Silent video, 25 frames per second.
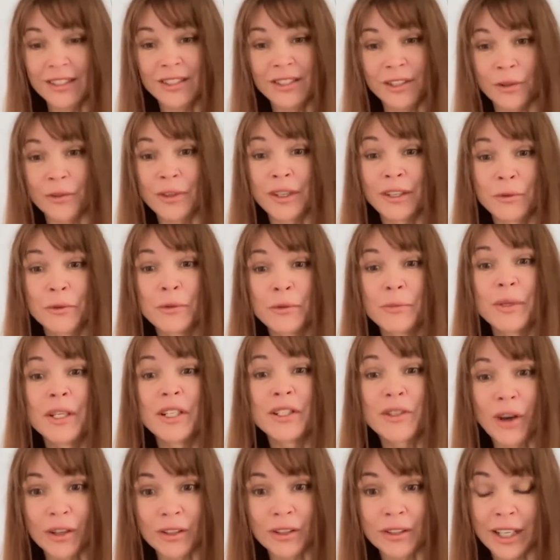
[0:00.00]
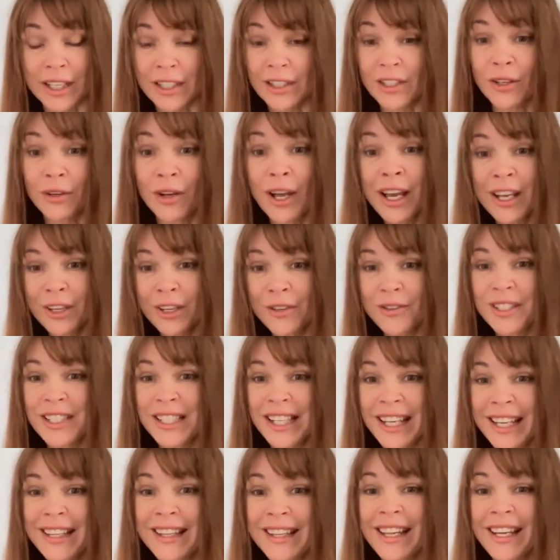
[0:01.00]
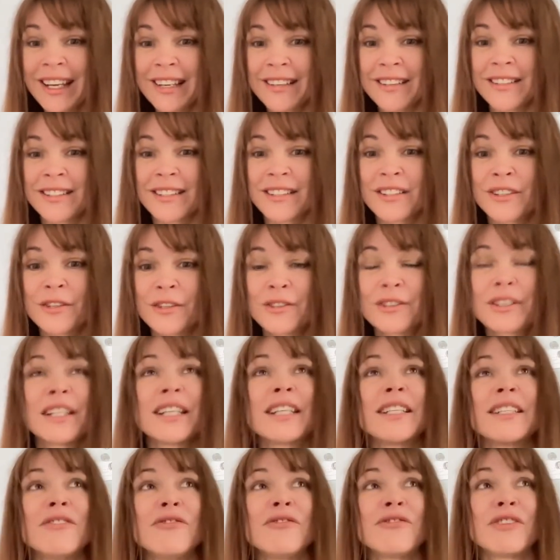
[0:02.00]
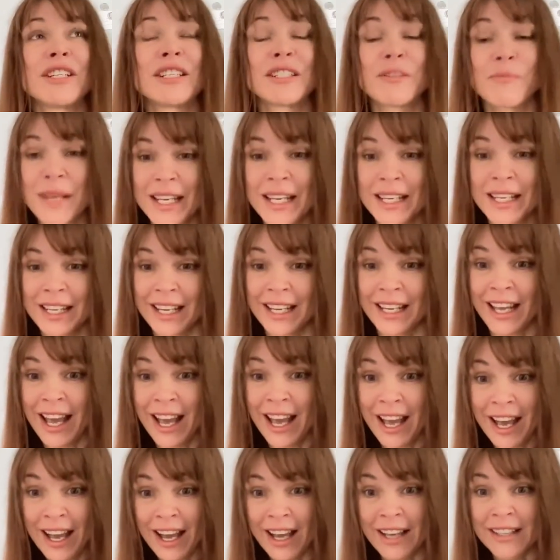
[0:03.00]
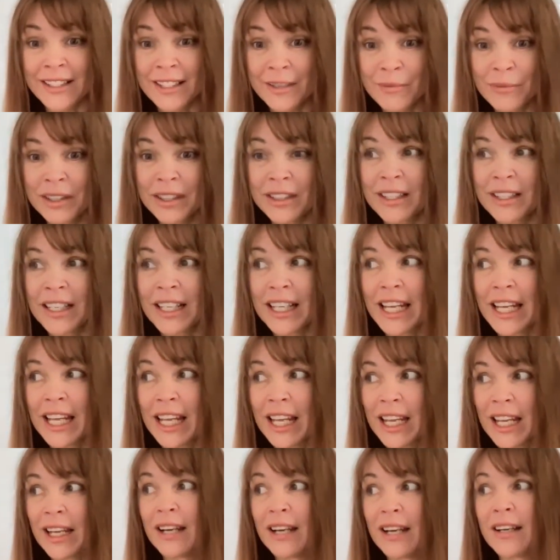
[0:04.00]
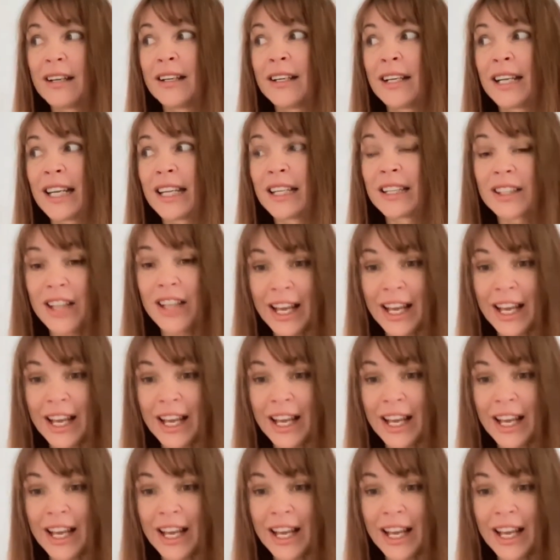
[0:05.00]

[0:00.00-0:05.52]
So it would be tolerate. So you see, there is a totally different meaning. And similarly, uh, in